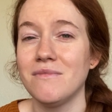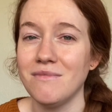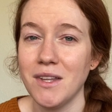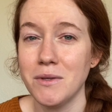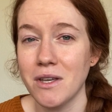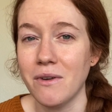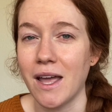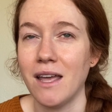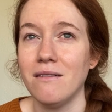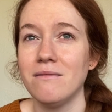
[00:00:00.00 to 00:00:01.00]
It was all
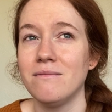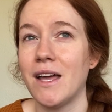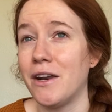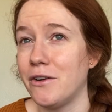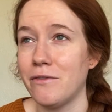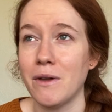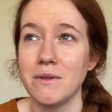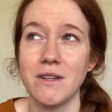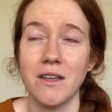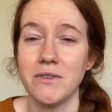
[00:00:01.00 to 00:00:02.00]
right. I don't know if I was
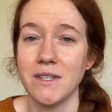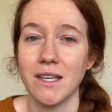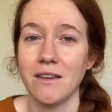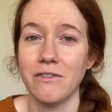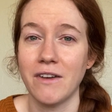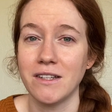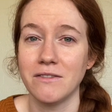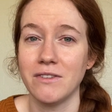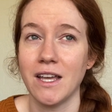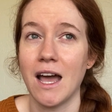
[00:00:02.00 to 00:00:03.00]
not using it
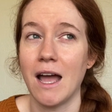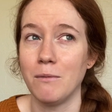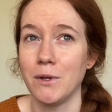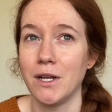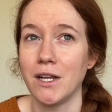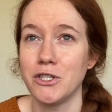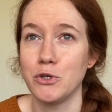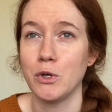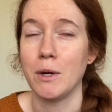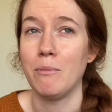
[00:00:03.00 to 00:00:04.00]
effectively. I'm really not
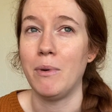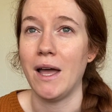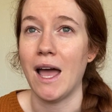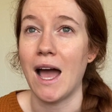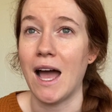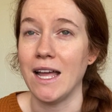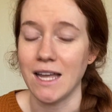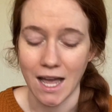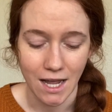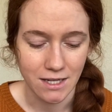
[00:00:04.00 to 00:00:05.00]
sure, but I
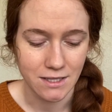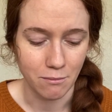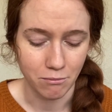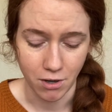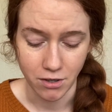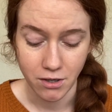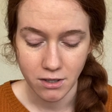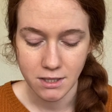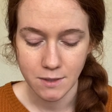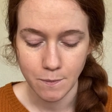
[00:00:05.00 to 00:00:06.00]
had some
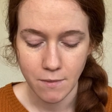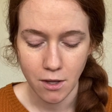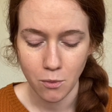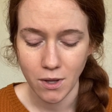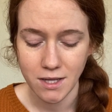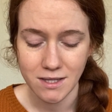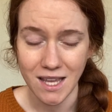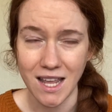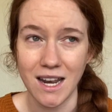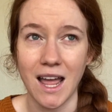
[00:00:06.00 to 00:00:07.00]
barnyard smell once,
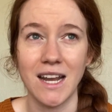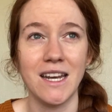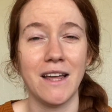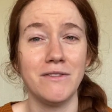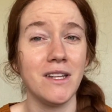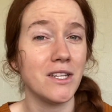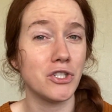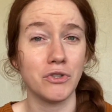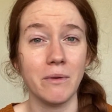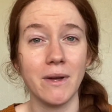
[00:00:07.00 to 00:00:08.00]
and I didn't have to like
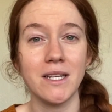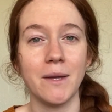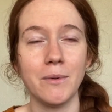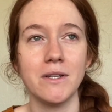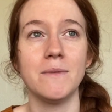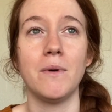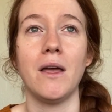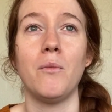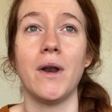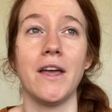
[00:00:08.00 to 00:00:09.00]
strip my diapers,
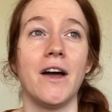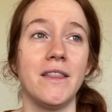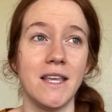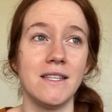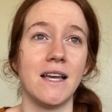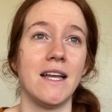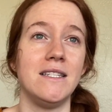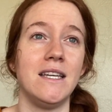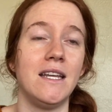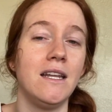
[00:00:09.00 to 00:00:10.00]
but when I got this, I
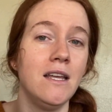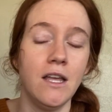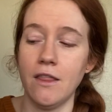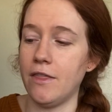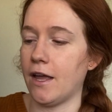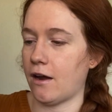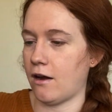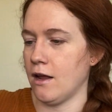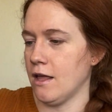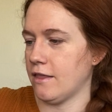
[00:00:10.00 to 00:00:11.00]
did. They
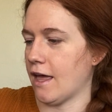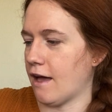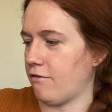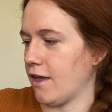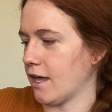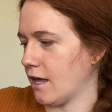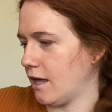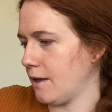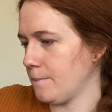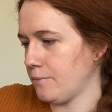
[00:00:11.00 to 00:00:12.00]
have like a